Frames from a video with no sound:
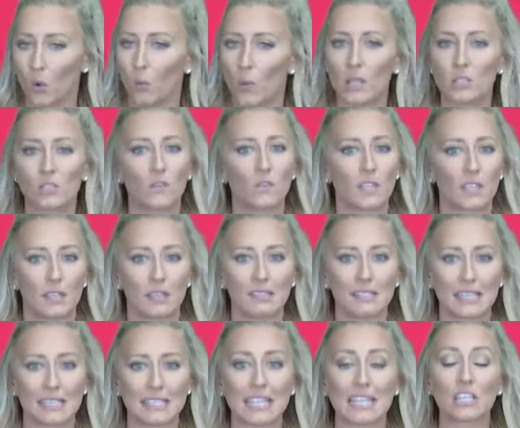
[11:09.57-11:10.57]
which of these
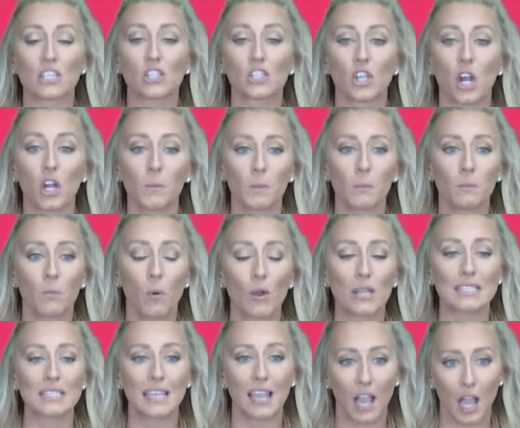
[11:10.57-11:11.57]
is a sharp,
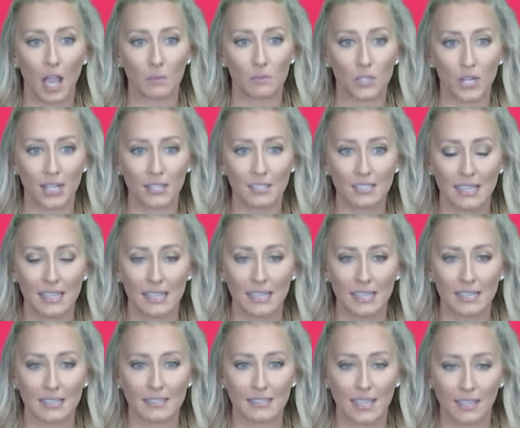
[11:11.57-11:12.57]
pointy object?
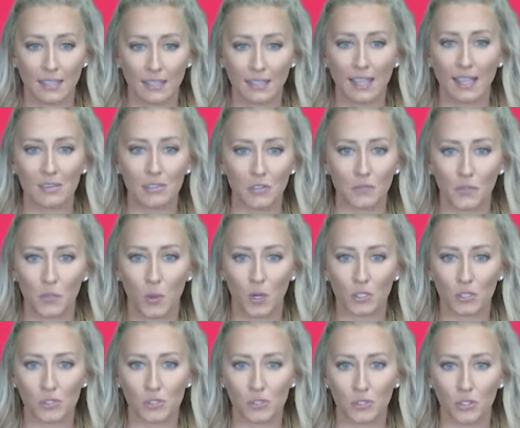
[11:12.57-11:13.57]
Take a guess. If you
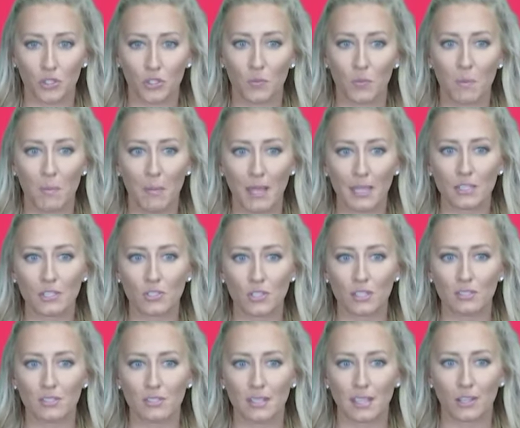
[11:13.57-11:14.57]
aren't sure, you might
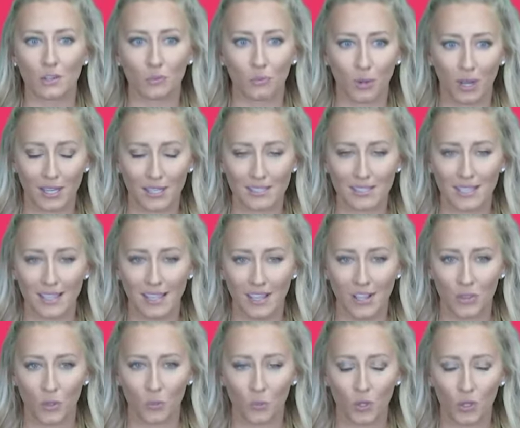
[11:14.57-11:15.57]
just get it right.
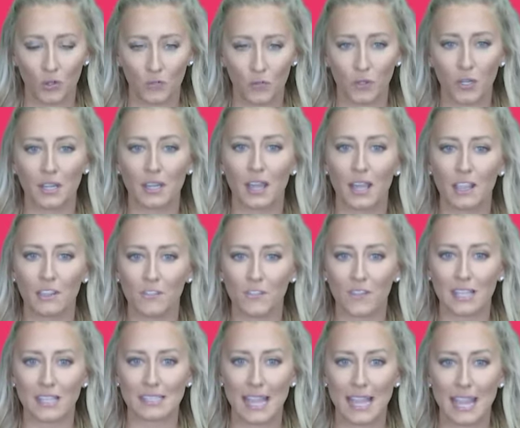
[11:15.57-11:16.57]
The word for a knife
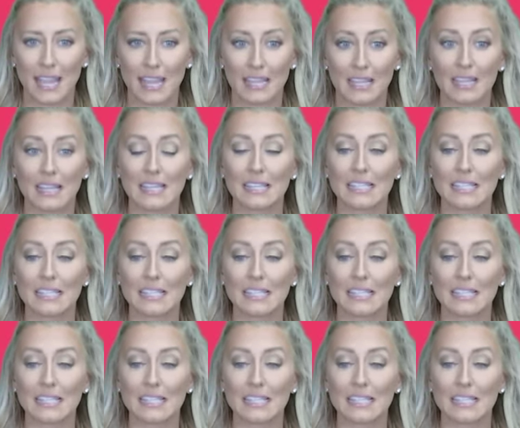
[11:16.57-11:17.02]
is a